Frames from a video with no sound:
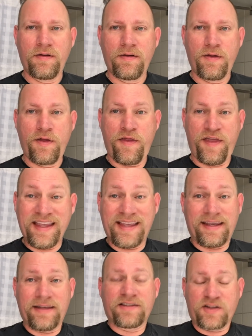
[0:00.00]
think
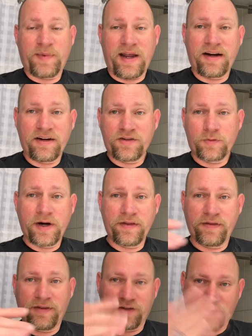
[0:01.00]
in Spanish
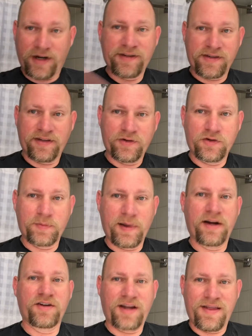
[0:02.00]
rather than translate to
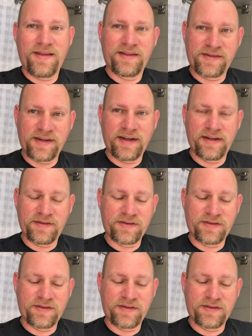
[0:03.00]
Spanish and then say it.